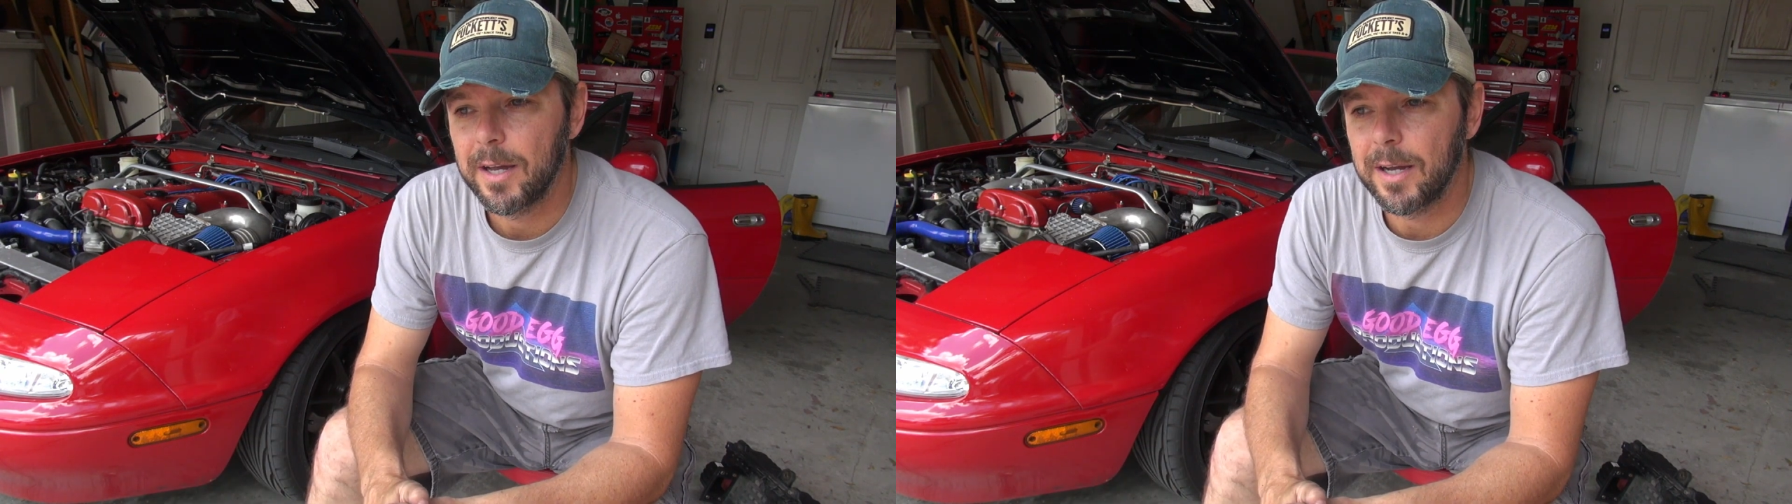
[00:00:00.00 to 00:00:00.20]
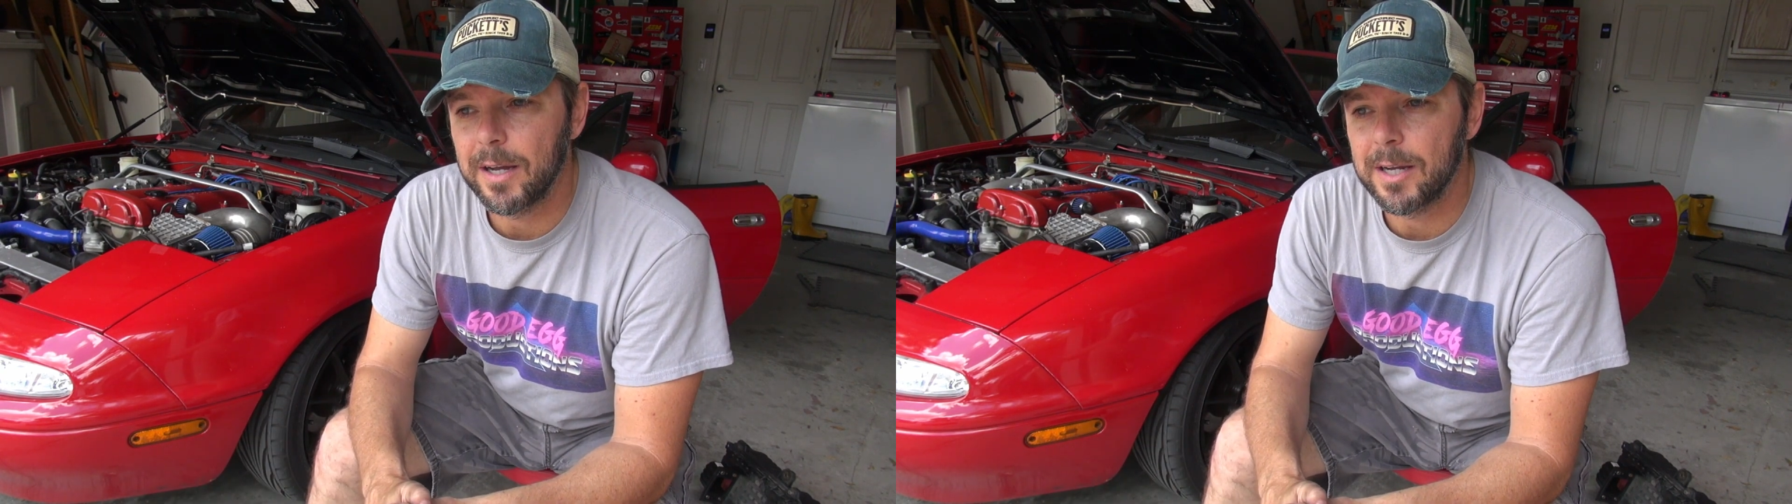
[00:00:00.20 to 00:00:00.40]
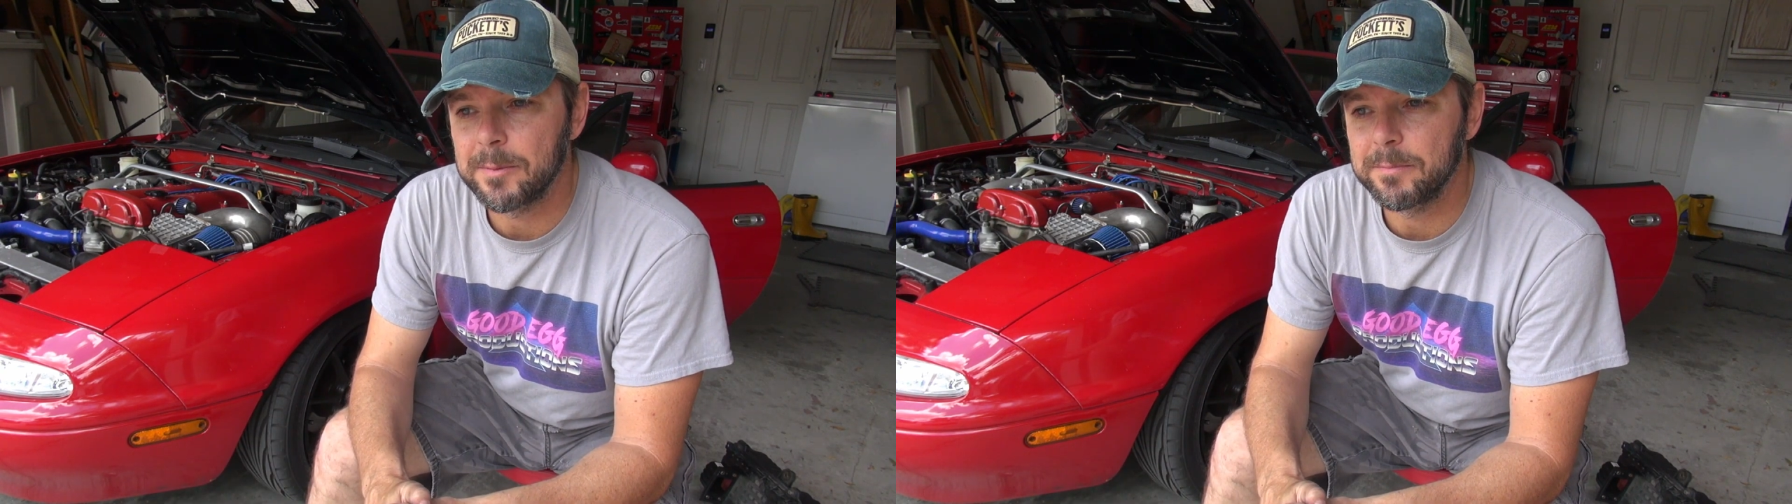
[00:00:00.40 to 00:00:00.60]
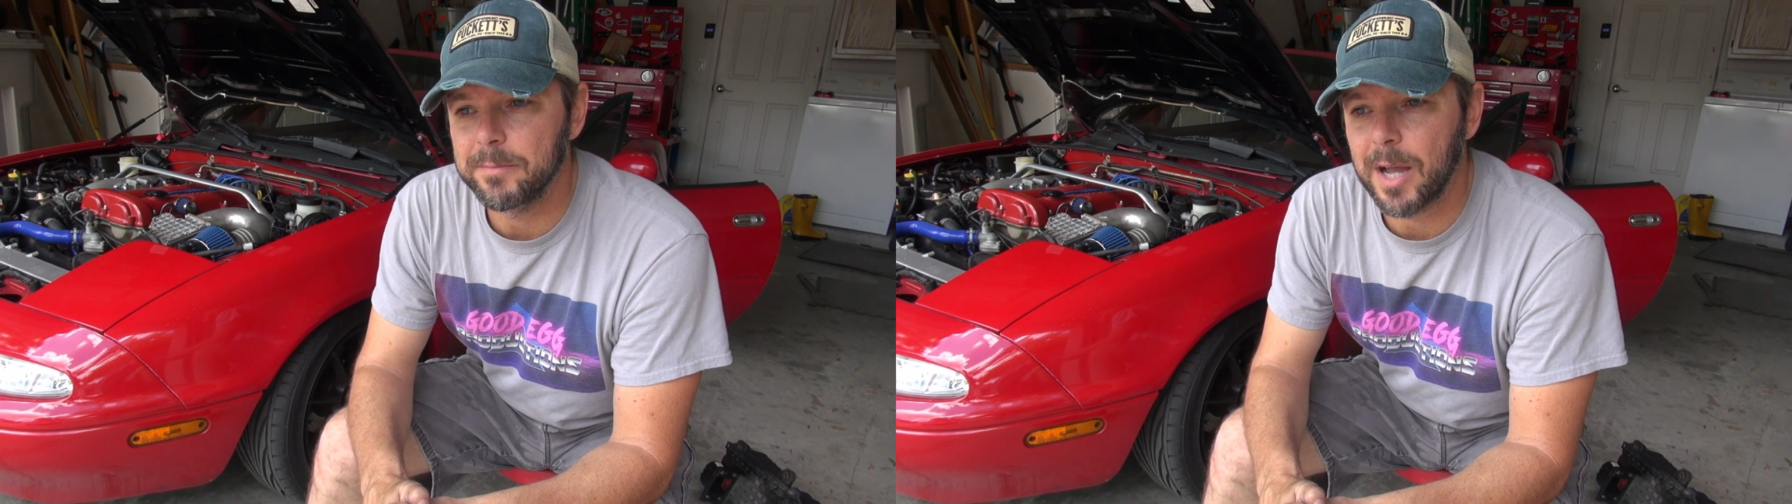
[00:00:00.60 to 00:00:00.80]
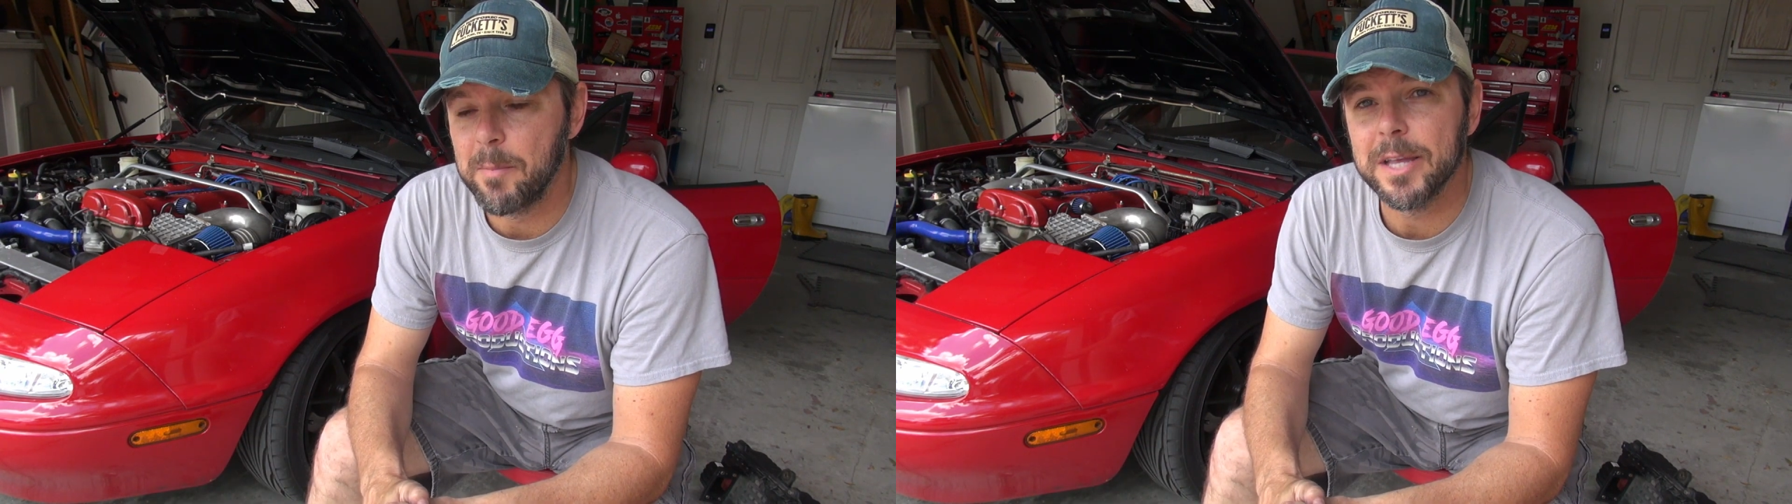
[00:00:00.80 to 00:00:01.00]

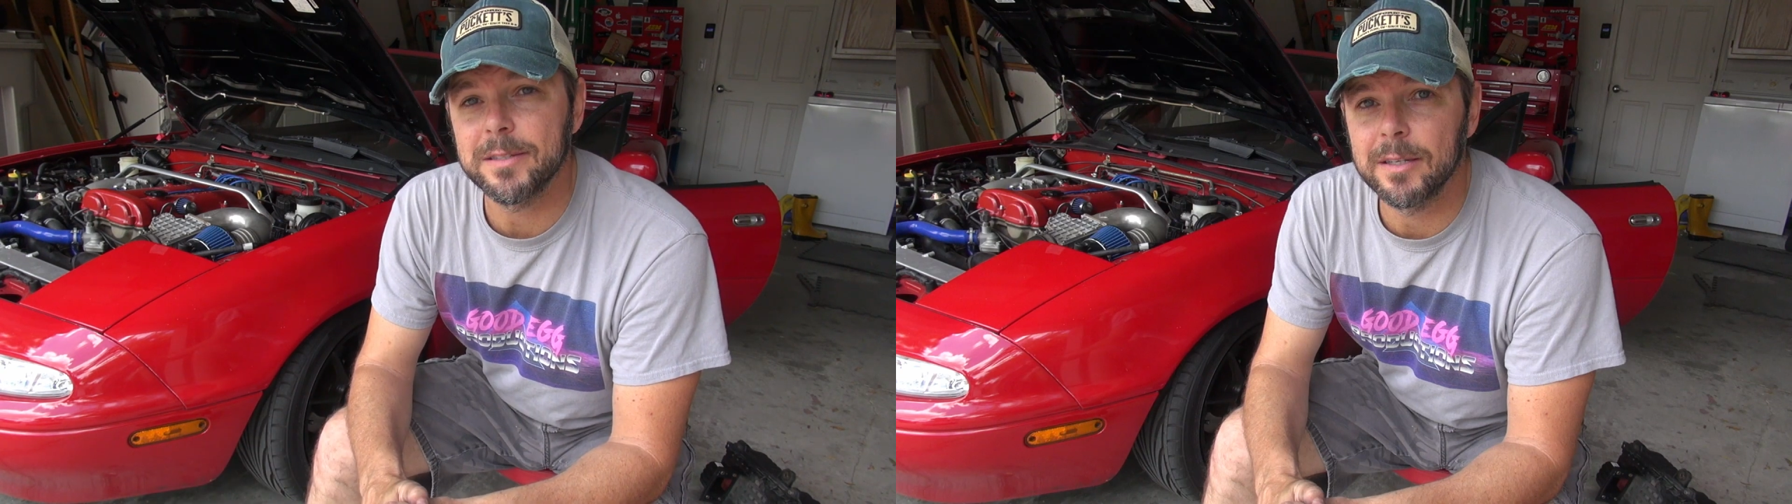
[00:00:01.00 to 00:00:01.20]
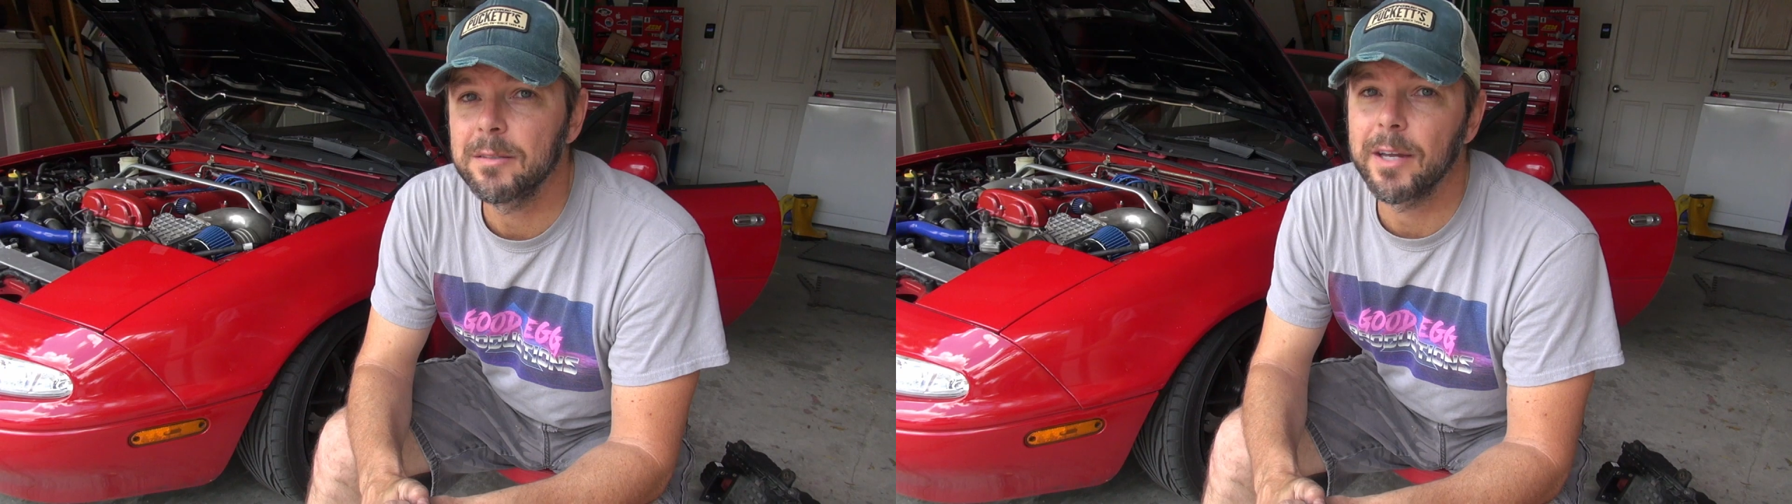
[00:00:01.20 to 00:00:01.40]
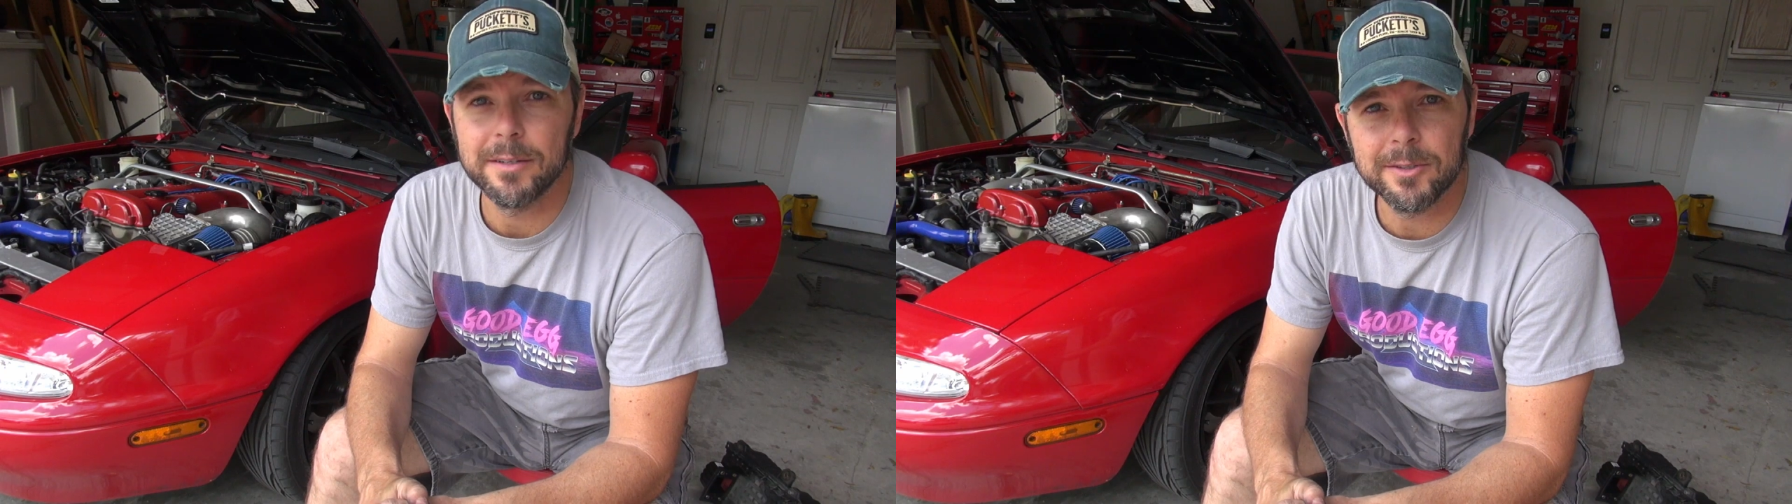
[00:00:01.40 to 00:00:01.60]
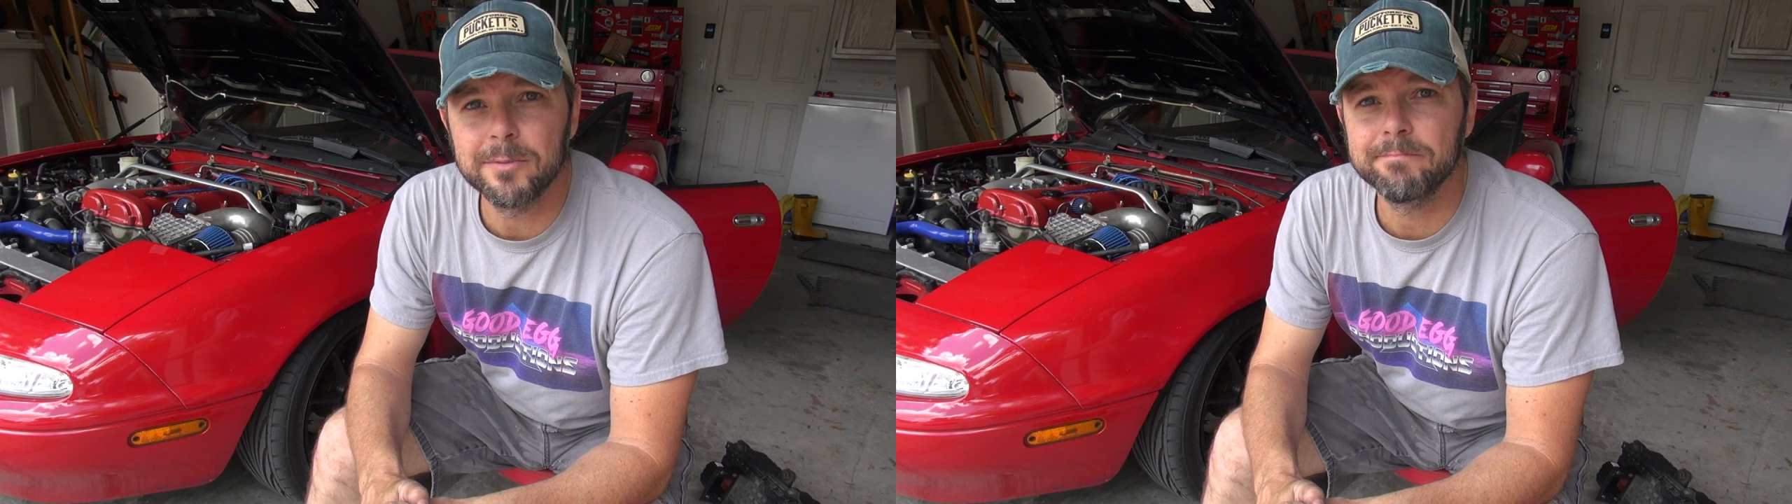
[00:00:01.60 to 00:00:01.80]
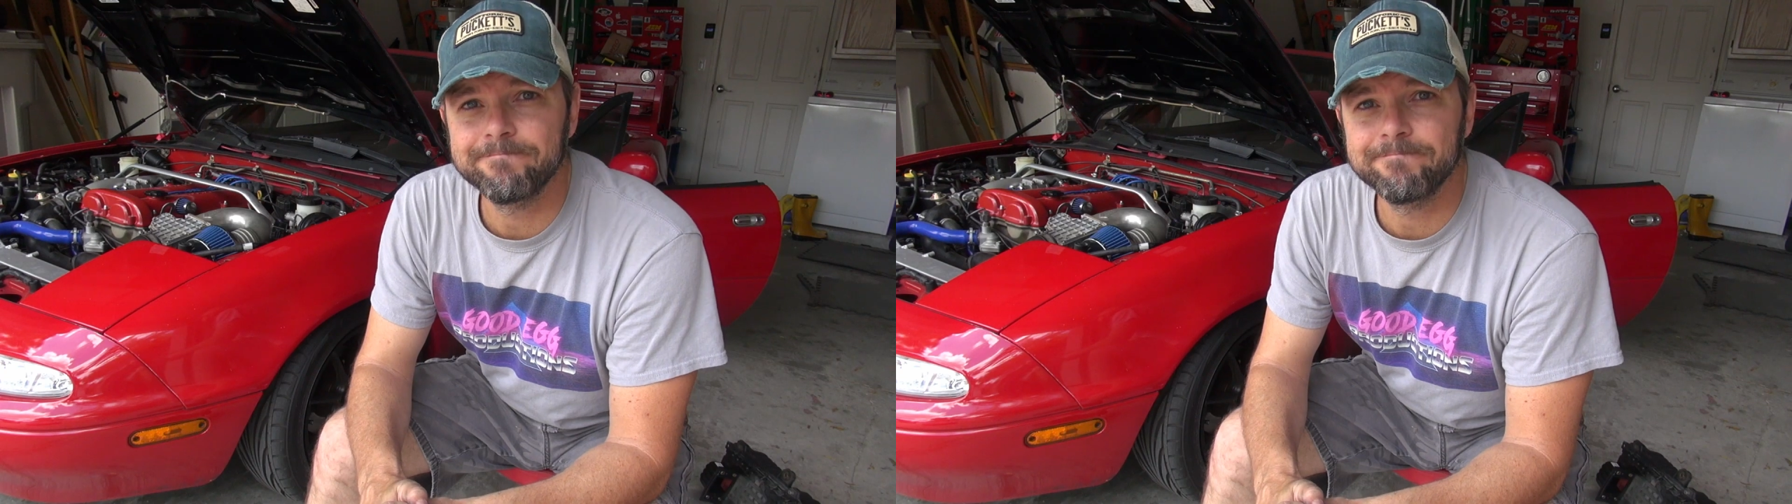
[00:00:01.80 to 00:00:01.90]
I miss it. I do.